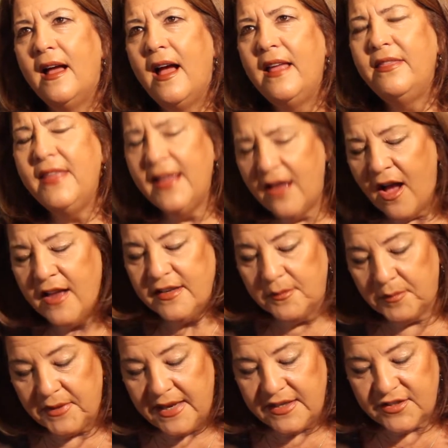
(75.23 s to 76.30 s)
I think
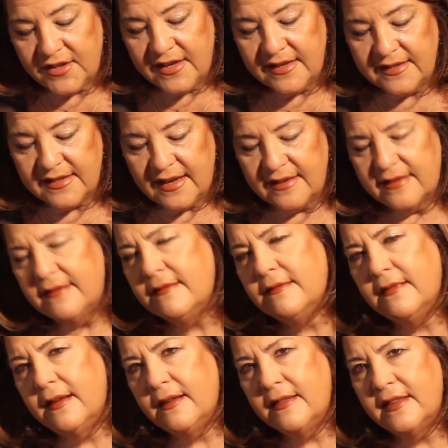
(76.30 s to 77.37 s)
contemplation is
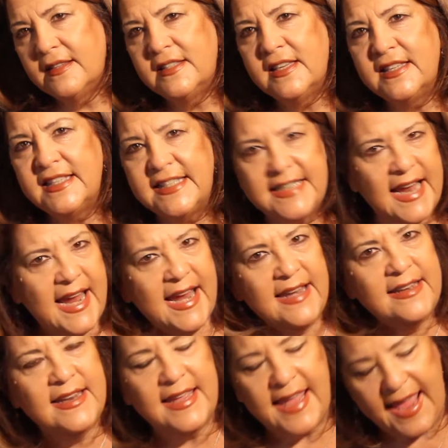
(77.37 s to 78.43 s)
the
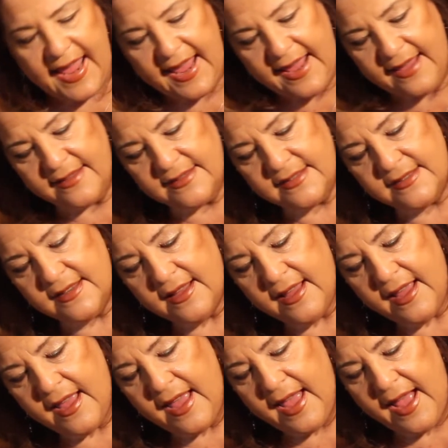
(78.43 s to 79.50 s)
sustained gaze
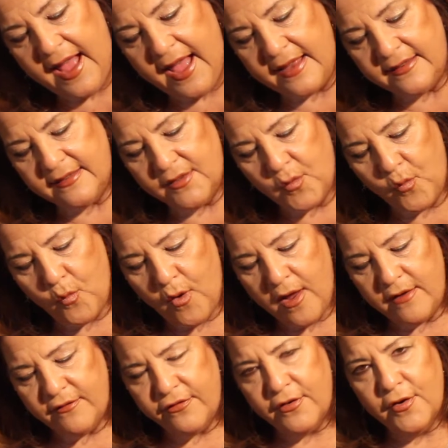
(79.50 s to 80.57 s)
at the
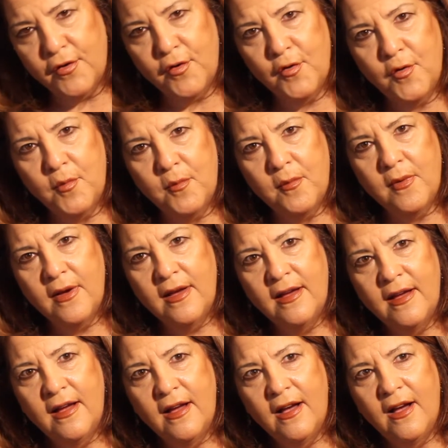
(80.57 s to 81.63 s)
one for whom
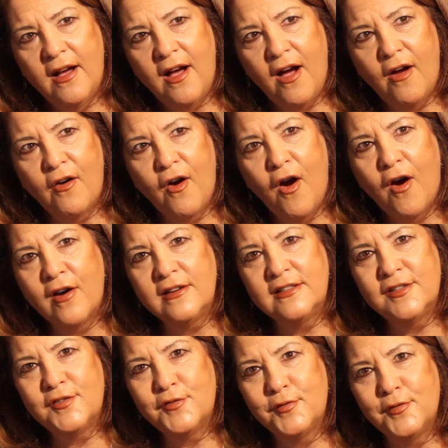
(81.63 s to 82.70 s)
our
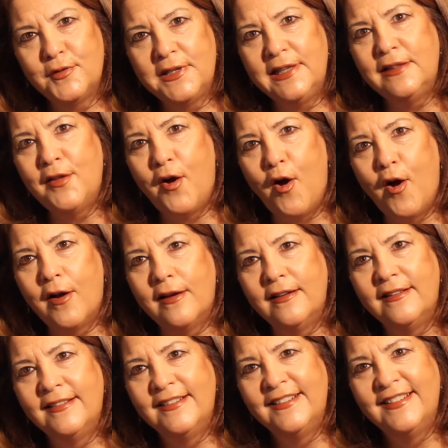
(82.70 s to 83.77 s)
hearts truly long.
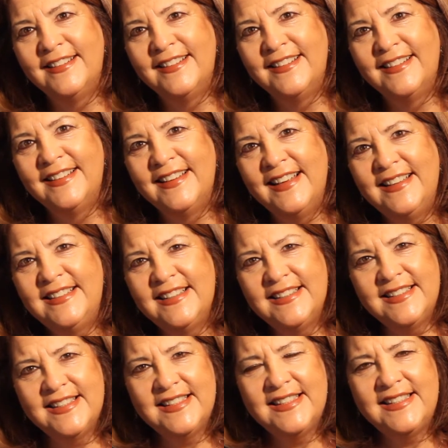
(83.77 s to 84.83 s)
It's a
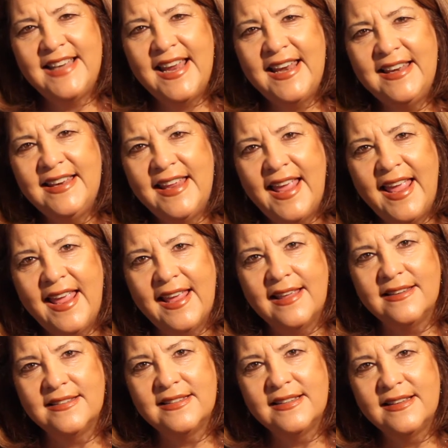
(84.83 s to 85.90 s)
sustained
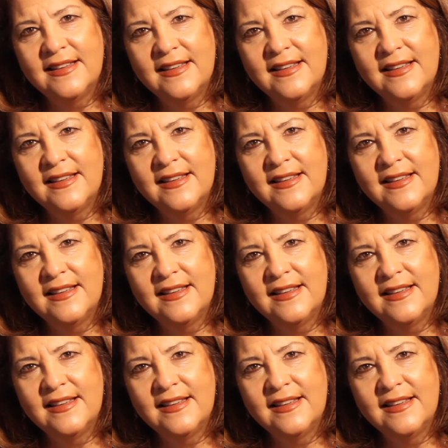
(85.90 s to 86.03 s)
gaze.